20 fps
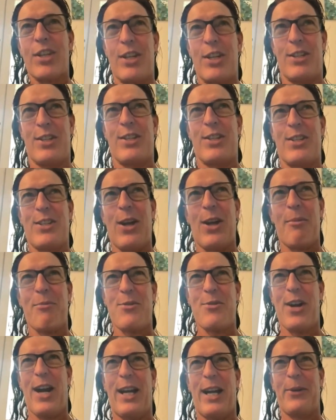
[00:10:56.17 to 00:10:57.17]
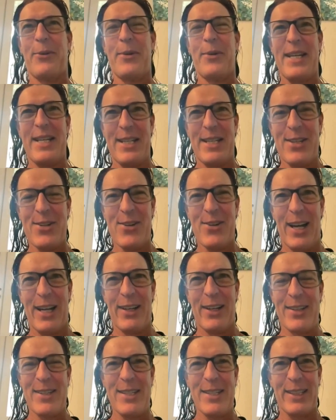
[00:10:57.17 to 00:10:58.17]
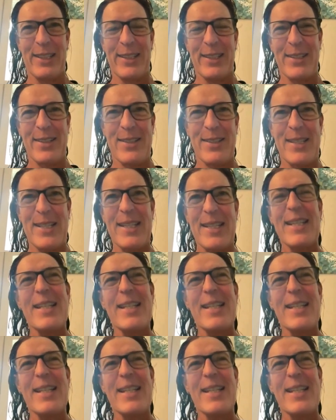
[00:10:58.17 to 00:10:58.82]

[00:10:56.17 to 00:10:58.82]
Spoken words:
to stop trying to win and try not to lose.